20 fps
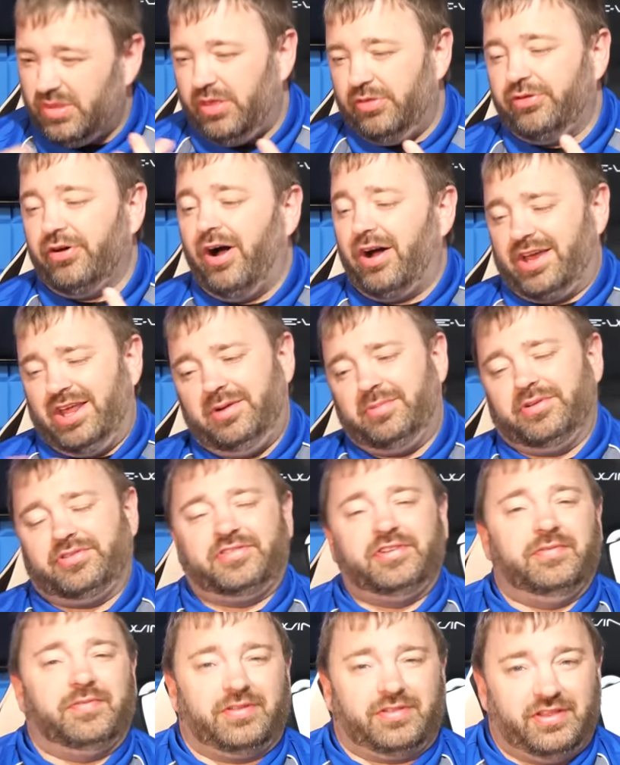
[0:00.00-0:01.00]
talking about
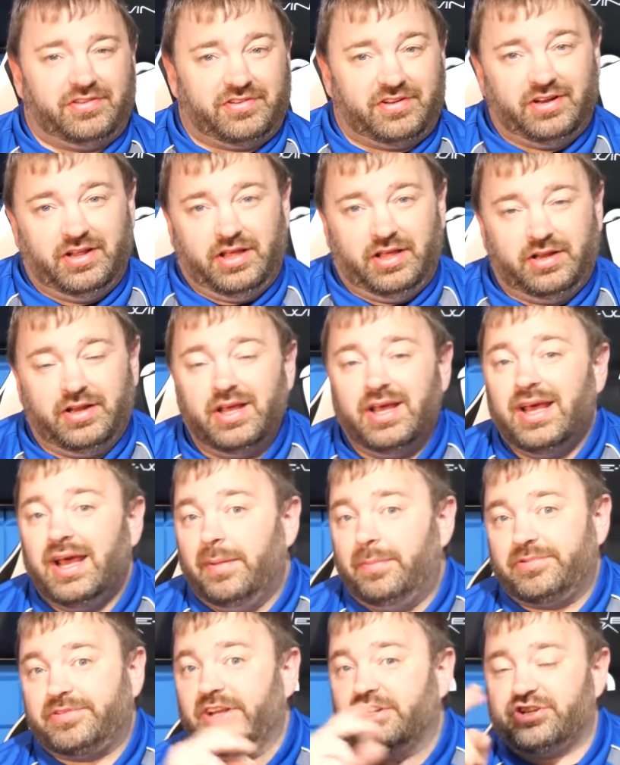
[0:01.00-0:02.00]
stuff like this and, and
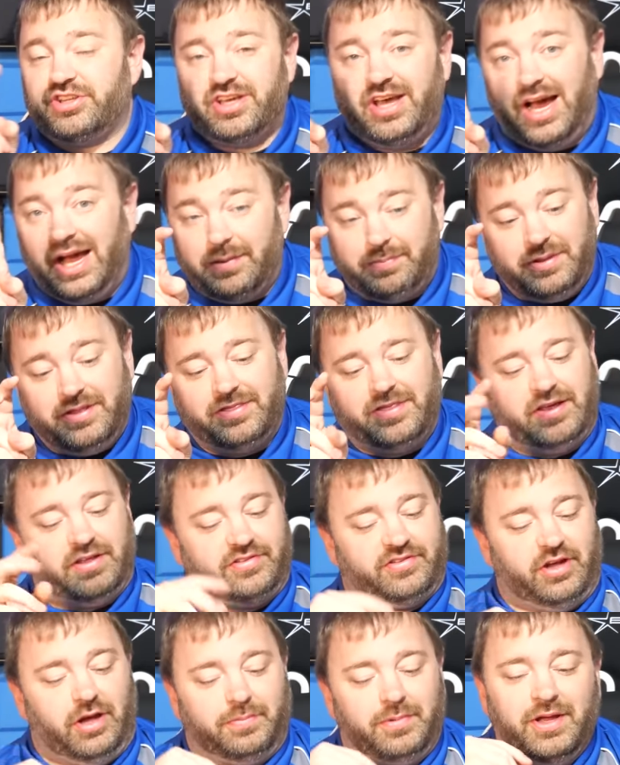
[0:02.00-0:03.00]
potentially hyping
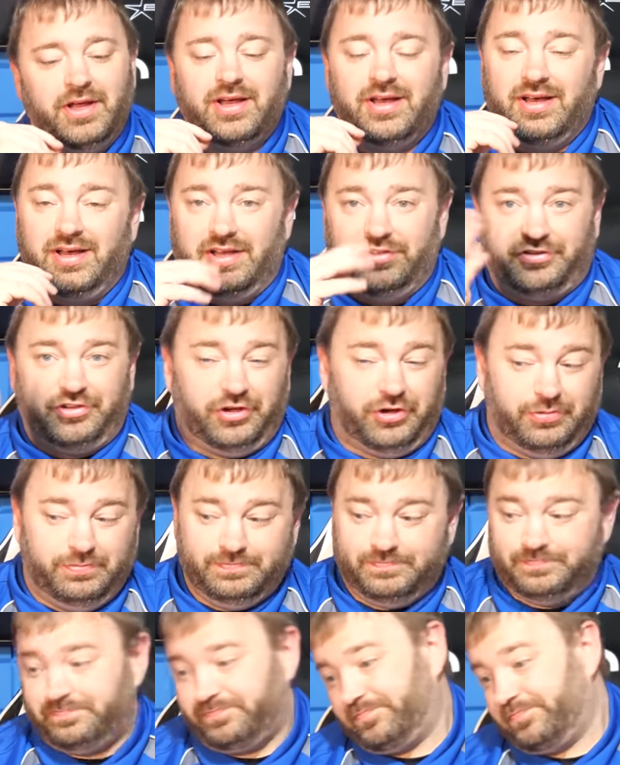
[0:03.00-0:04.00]
things up. So
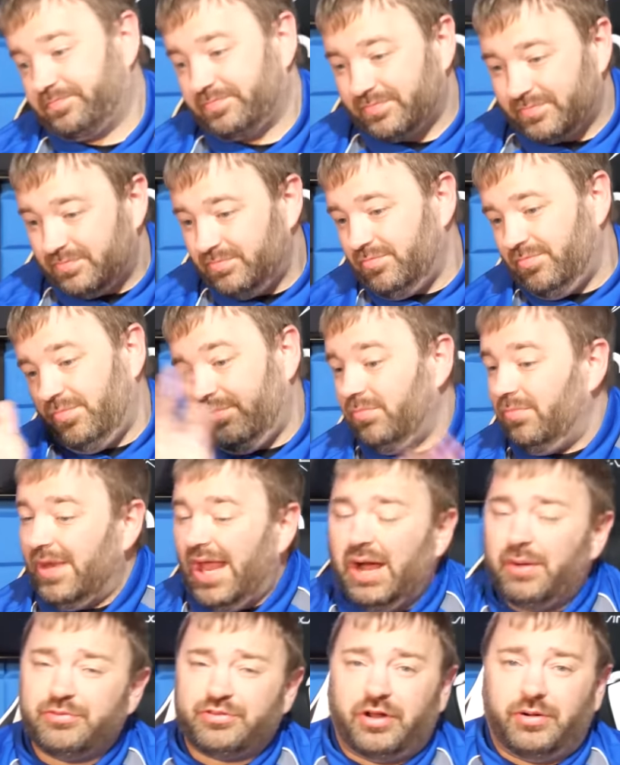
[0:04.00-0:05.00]

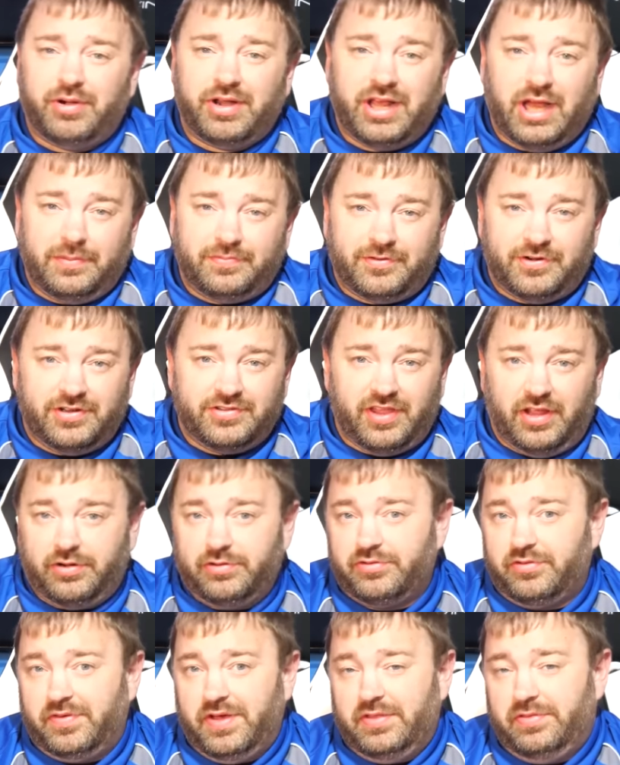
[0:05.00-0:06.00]
I was already hyped for Nintendo's
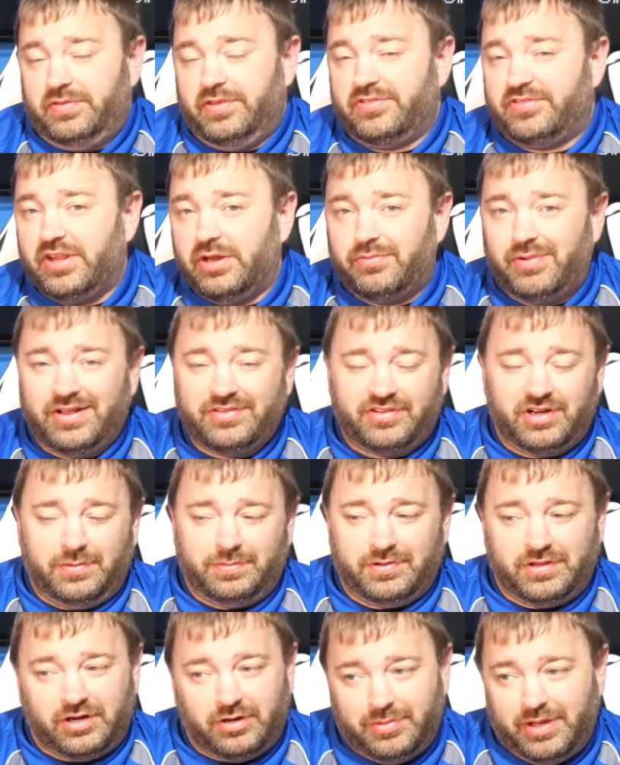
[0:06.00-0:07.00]
event. This did raise it up a
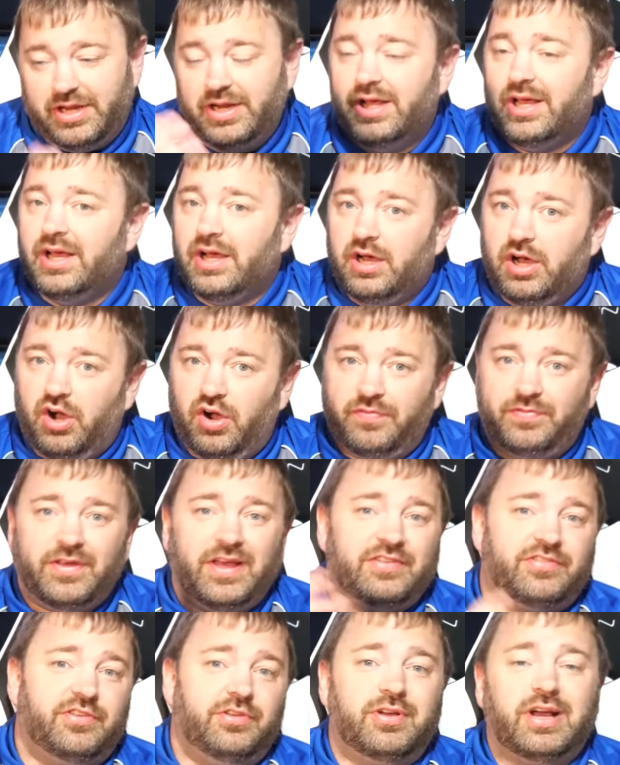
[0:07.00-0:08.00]
little bit. Hopefully, I
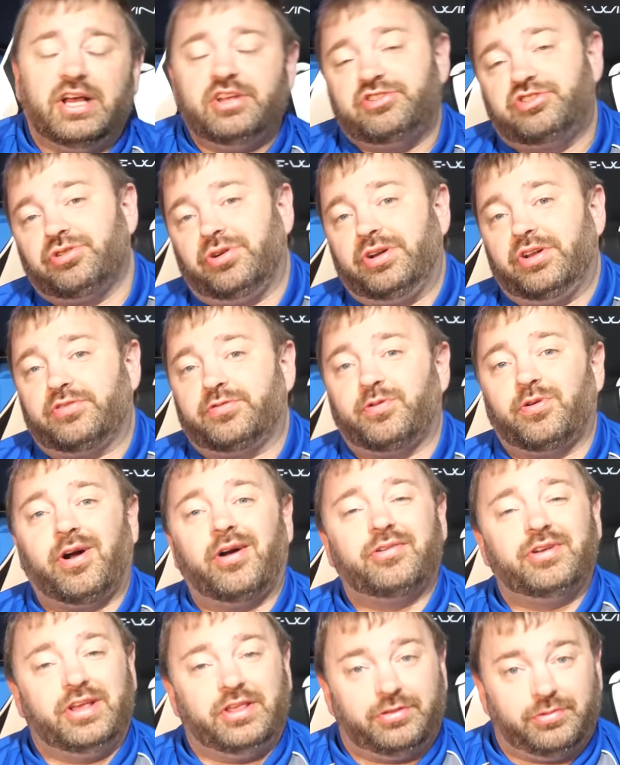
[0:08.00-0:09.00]
see you guys join us for
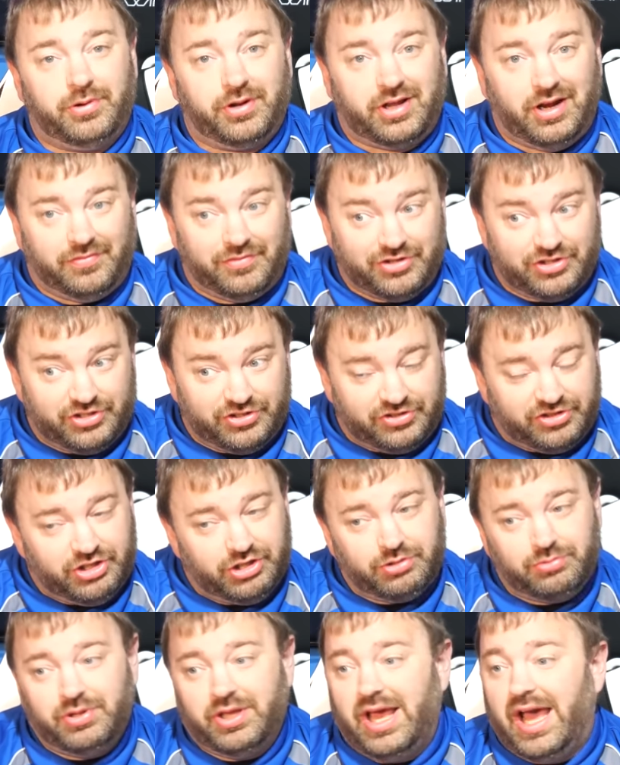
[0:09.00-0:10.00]
our E3 coverage this
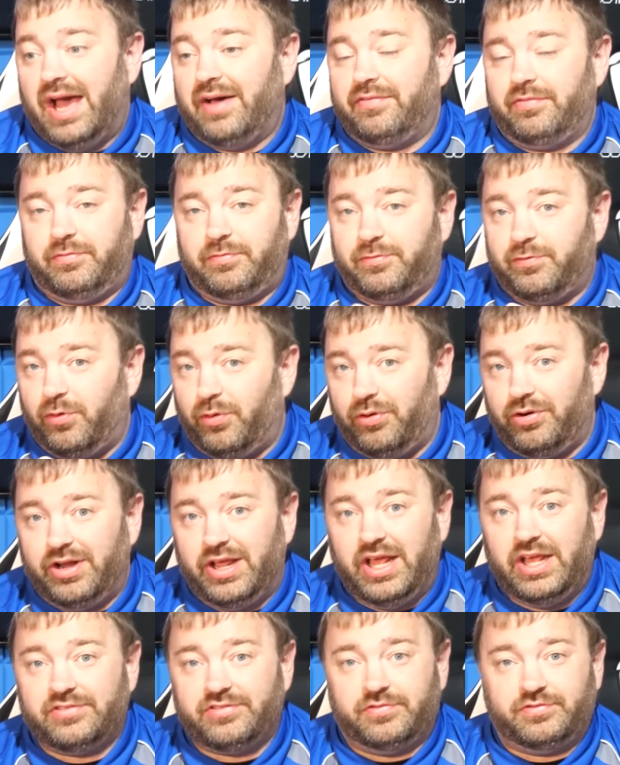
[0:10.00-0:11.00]
year. We have four
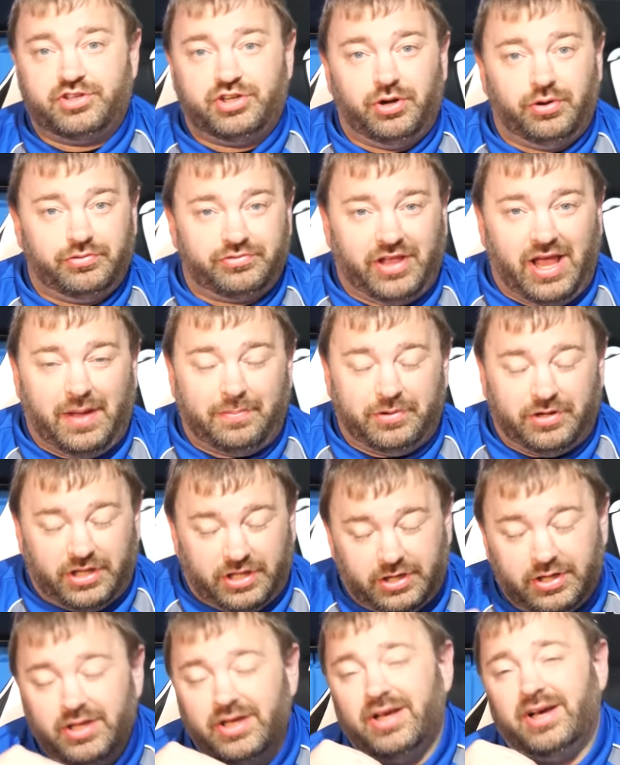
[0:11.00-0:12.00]
days of shows
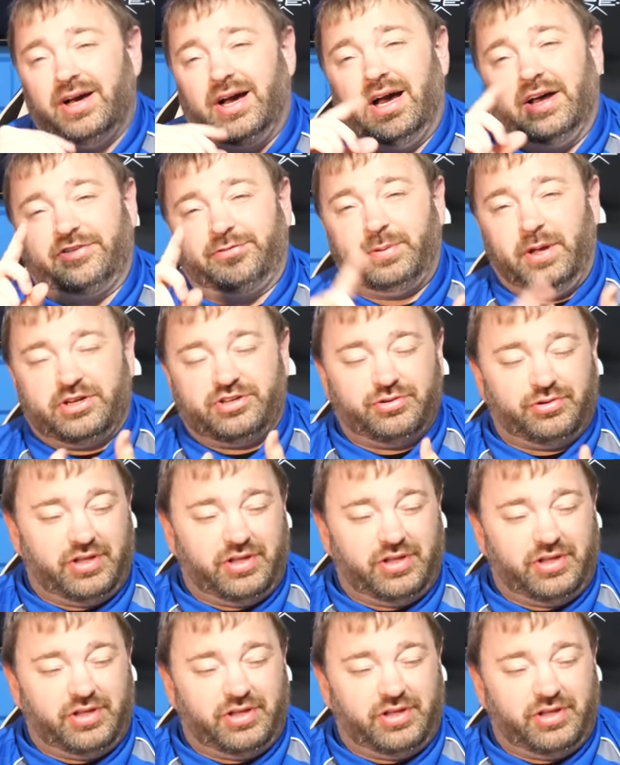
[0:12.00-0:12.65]
happening, uh, special